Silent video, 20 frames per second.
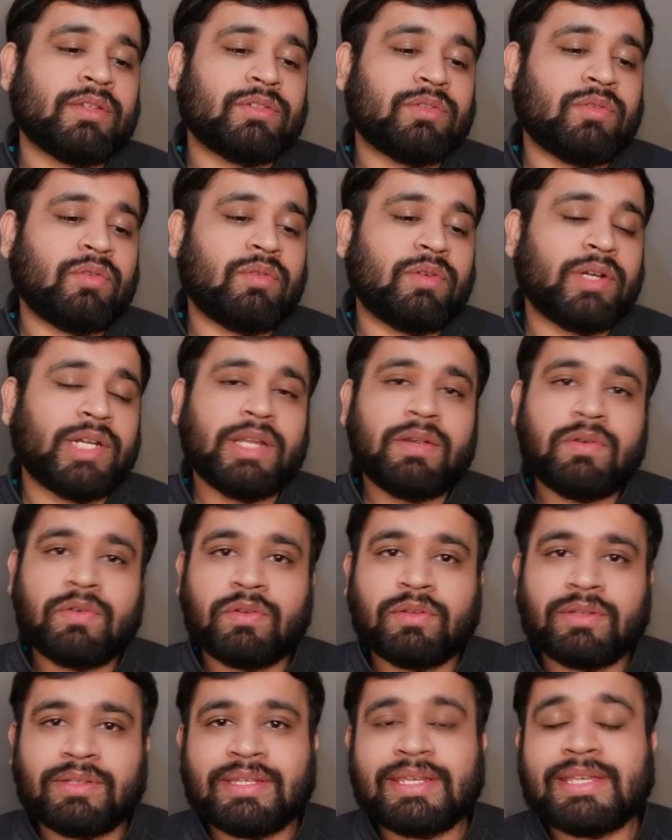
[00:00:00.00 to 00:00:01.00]
So due
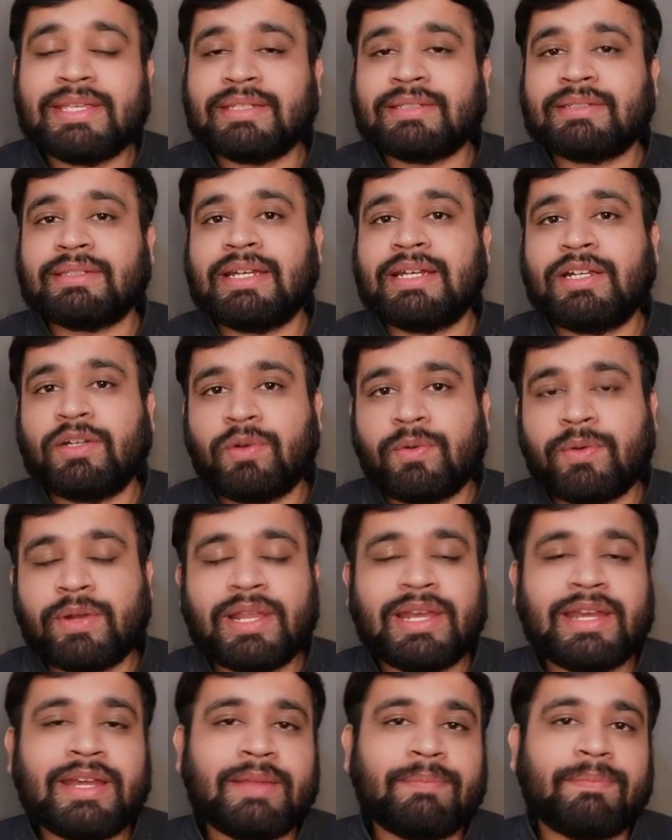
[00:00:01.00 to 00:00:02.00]
to this, it
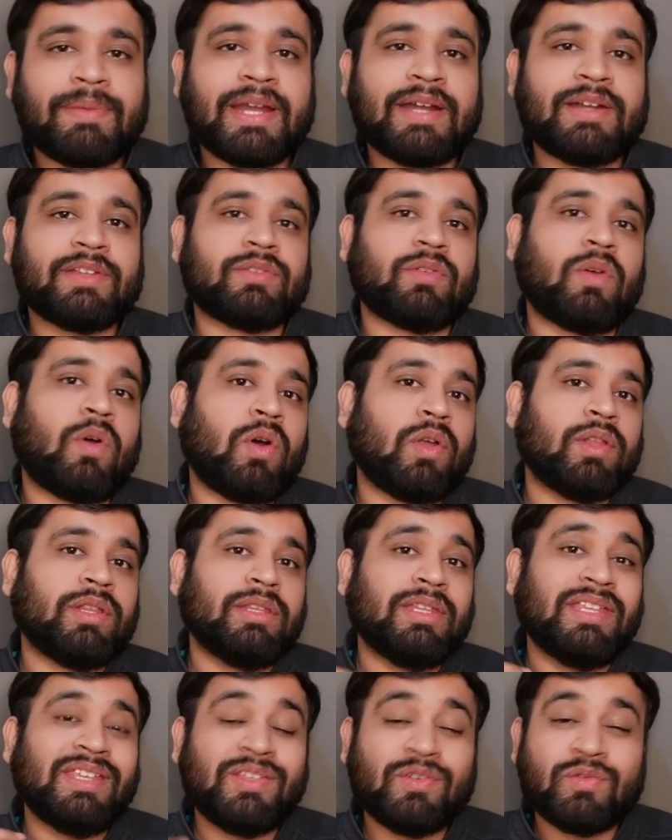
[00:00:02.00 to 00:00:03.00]
totally depends
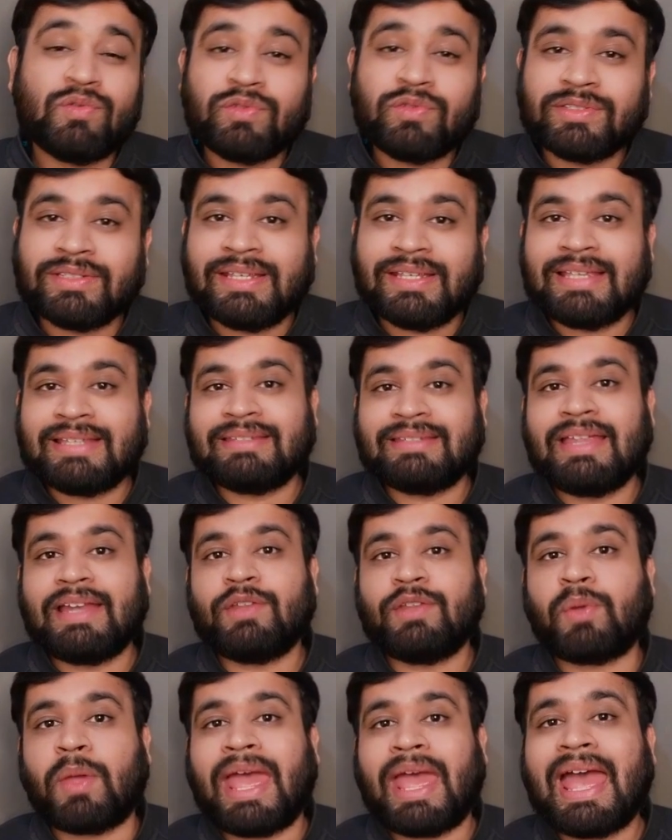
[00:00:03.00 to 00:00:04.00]
on the use case
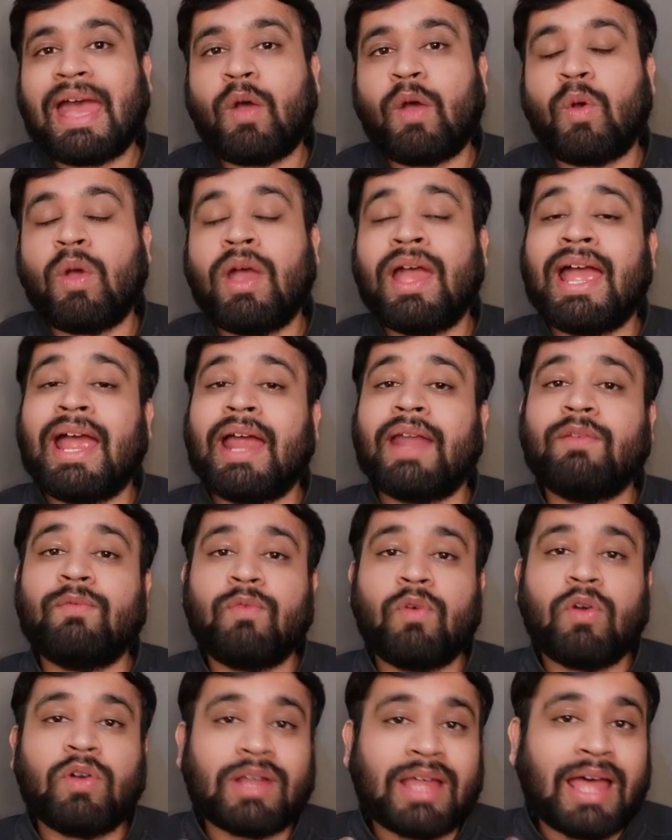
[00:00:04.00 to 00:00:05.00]
that you have
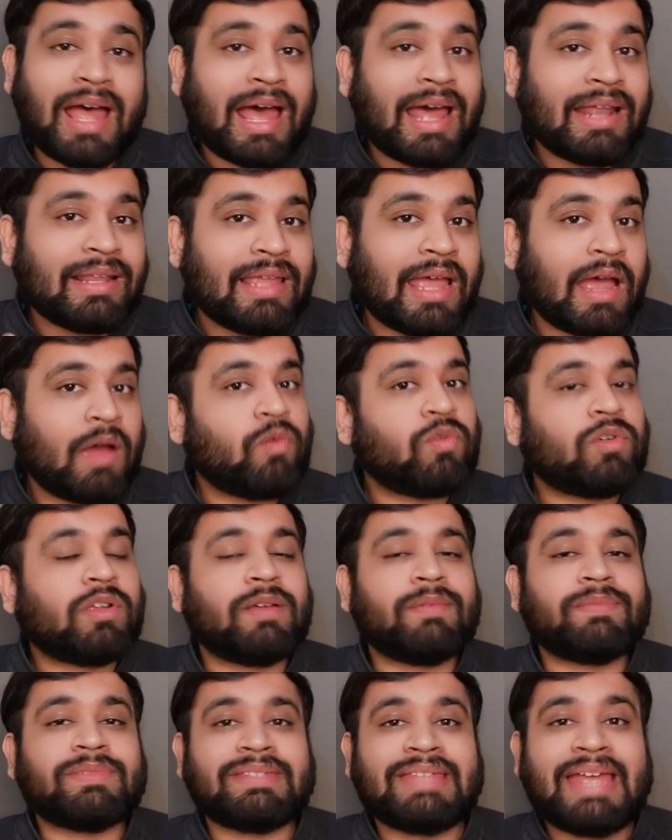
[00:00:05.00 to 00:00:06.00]
and what are the
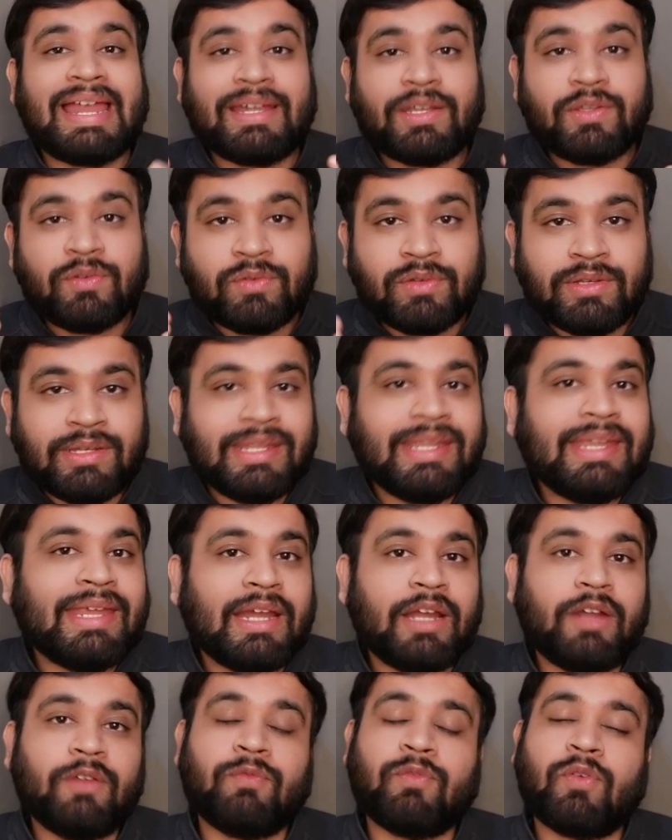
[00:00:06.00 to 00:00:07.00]
outcomes that you
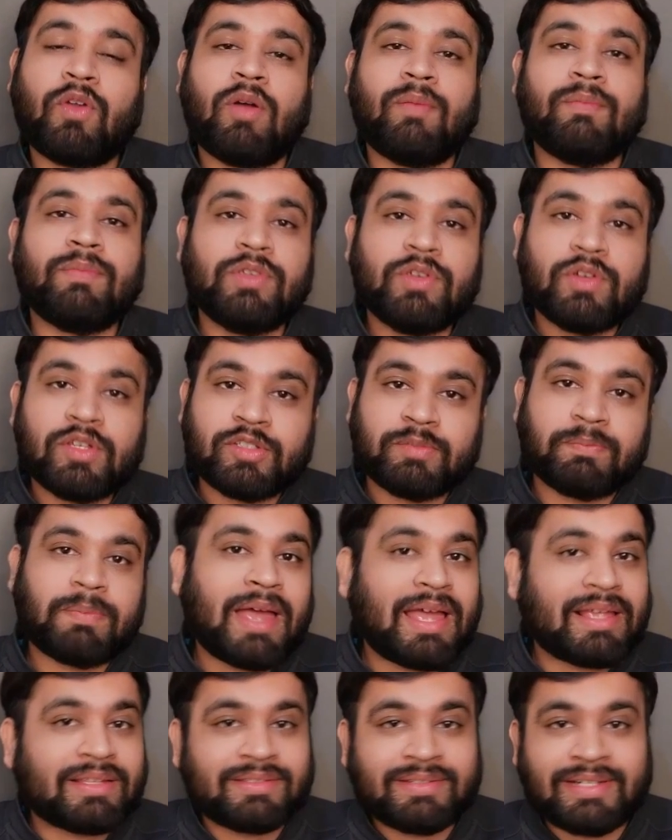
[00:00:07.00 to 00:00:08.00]
need from your
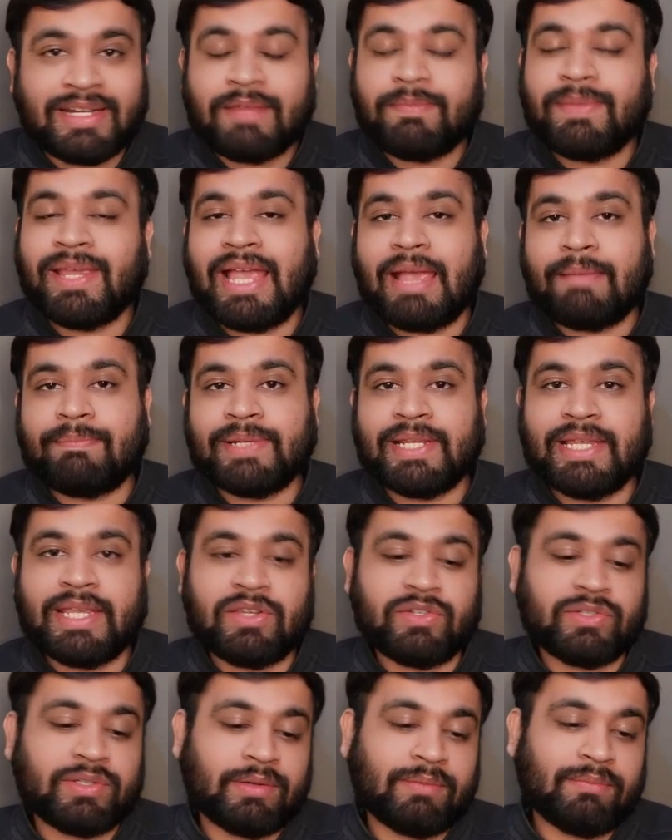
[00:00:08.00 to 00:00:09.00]
Spark streaming
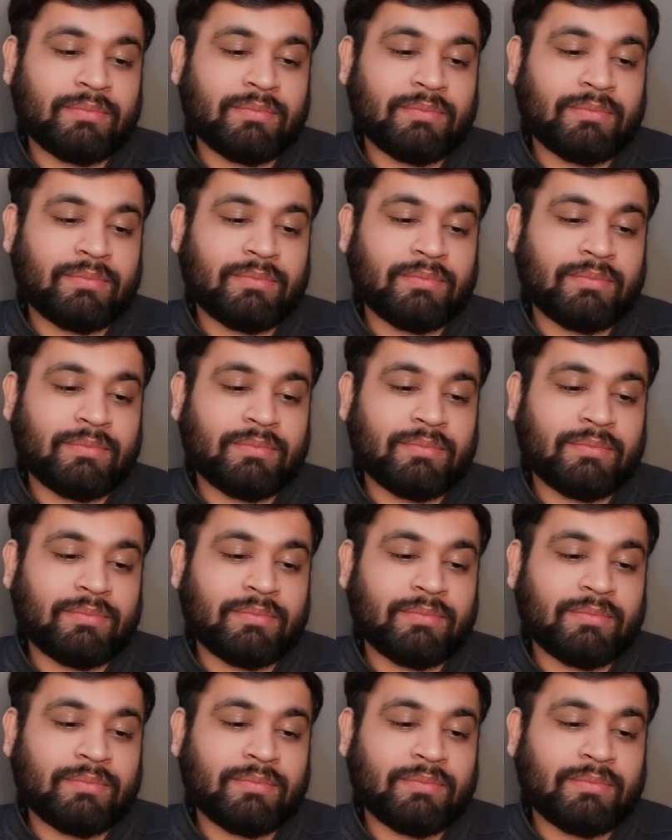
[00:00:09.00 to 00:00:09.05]
application.